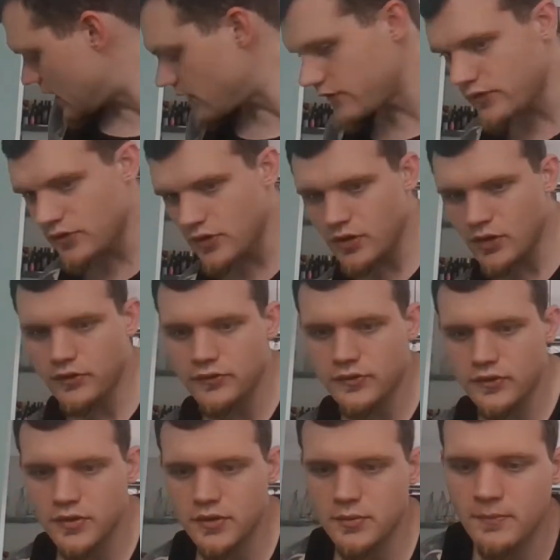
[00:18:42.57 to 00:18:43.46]
is
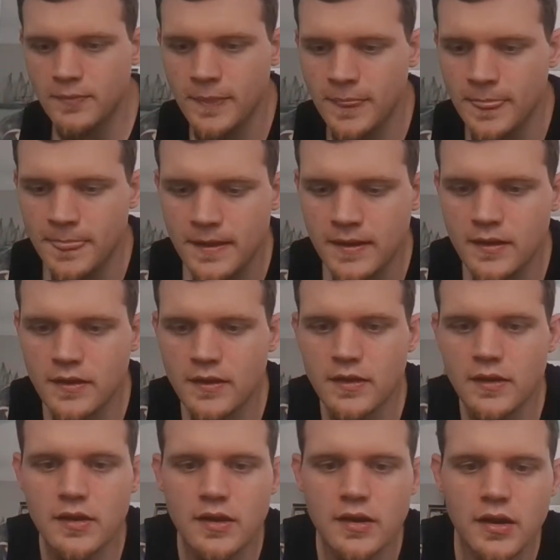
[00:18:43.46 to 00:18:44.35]
awesome.
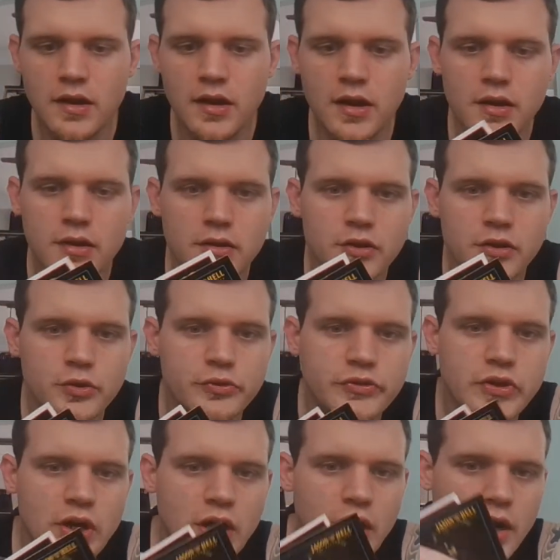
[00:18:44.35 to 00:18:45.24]
Our loose
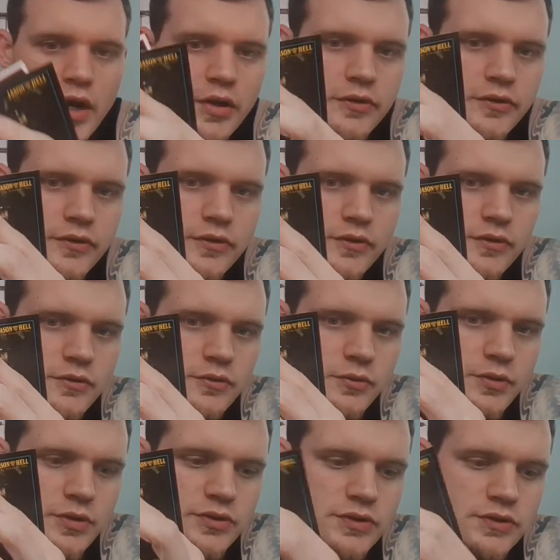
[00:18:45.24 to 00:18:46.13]
cards,
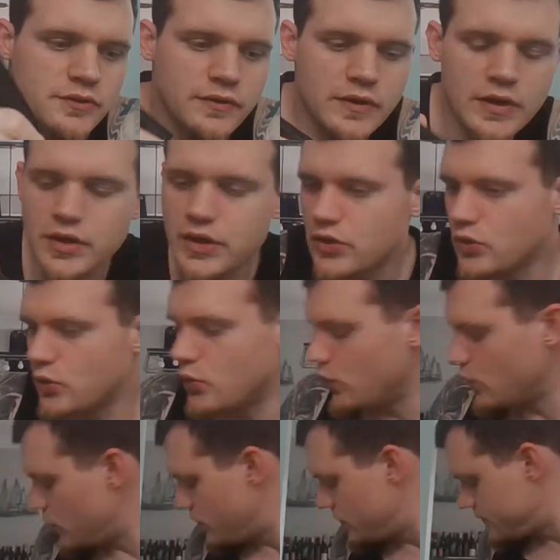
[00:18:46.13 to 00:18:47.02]
which is very
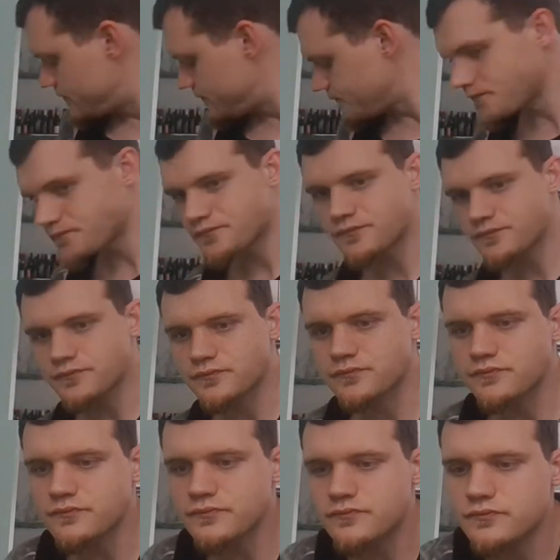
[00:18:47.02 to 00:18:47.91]
cool.
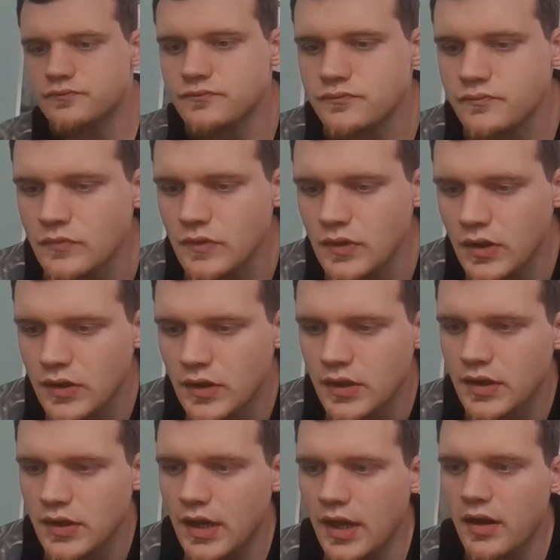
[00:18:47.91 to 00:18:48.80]

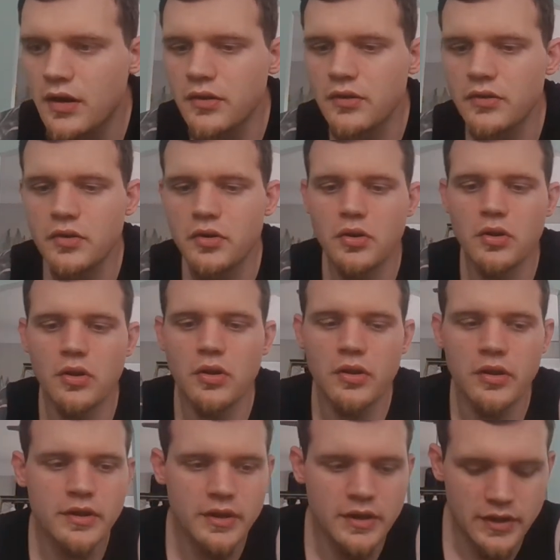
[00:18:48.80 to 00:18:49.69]
Got our
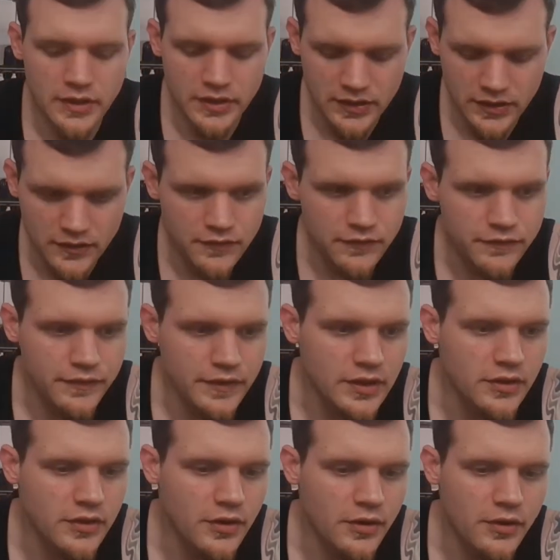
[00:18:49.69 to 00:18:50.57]
little
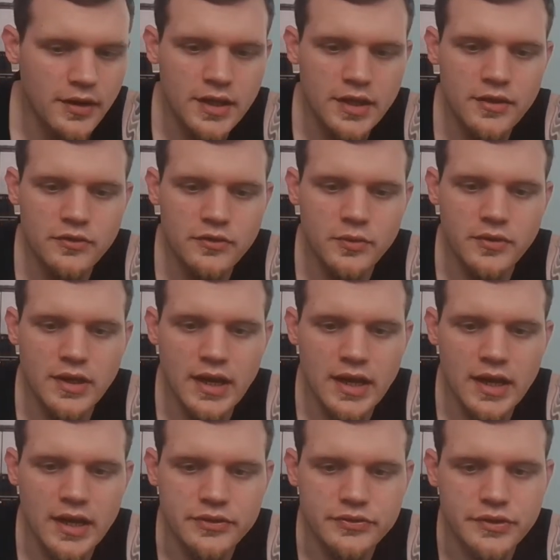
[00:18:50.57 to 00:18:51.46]
figurines. We
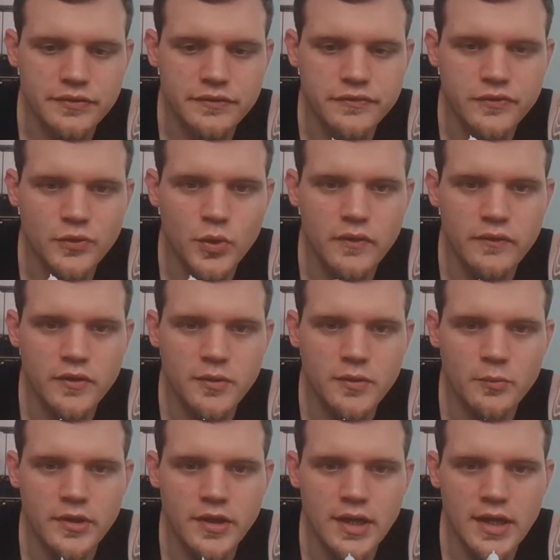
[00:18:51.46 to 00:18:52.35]
got actually 4 of
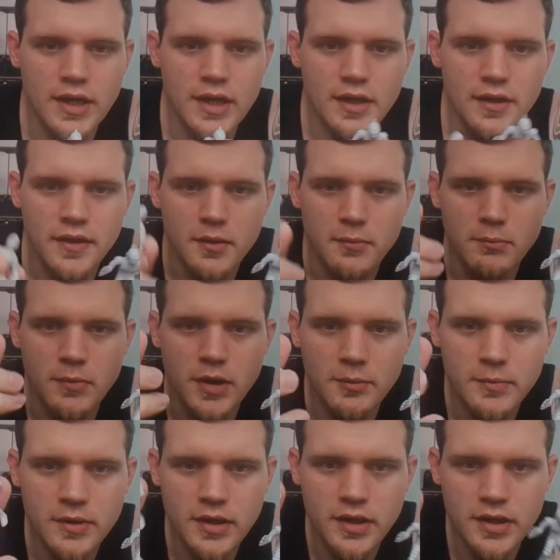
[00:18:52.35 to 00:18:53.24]
them. We got the
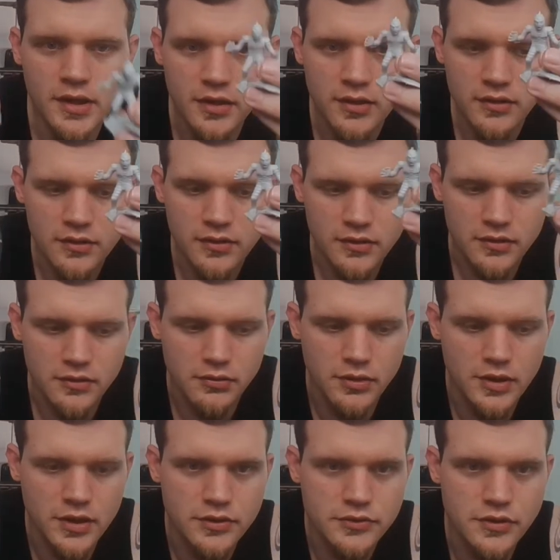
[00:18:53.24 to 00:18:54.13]
Mummy,
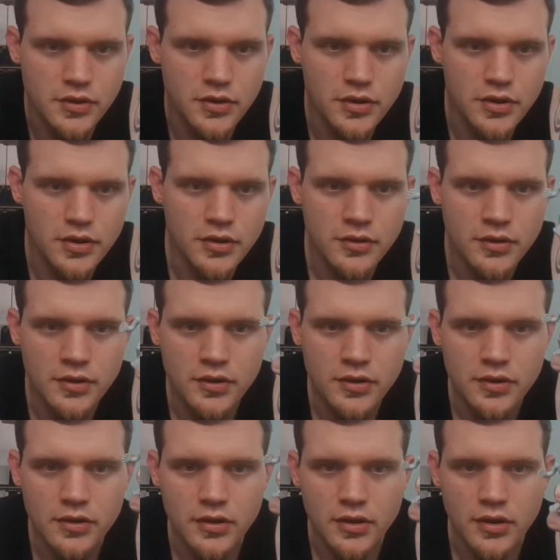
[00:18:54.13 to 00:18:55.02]
Creature,
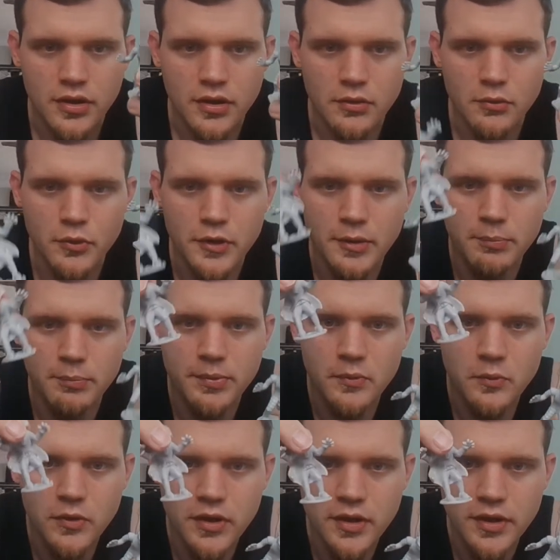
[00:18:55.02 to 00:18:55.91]
Rip
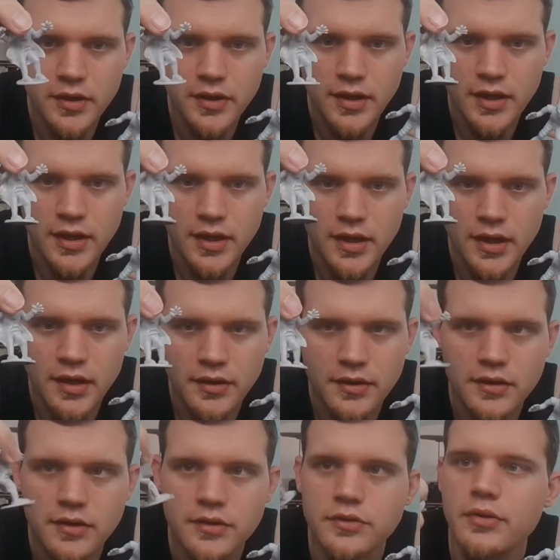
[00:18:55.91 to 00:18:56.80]
1,
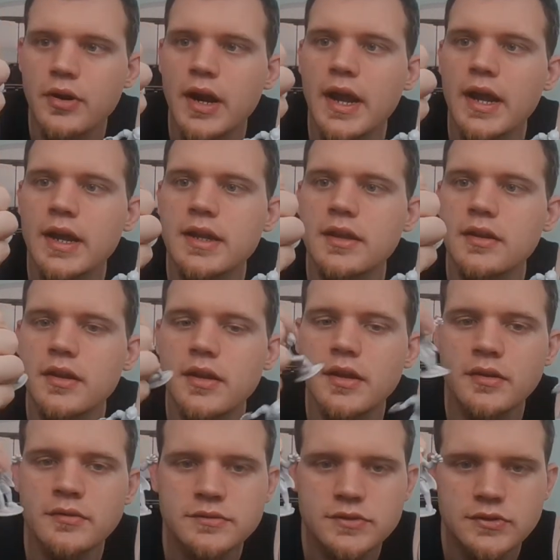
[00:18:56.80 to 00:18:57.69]
and
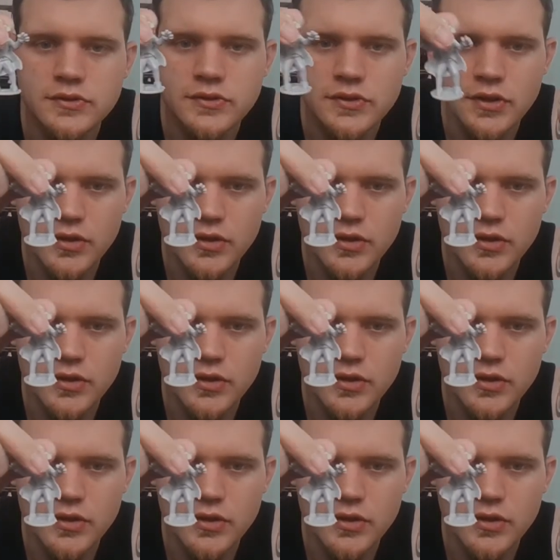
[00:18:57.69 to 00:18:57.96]
Dracula. So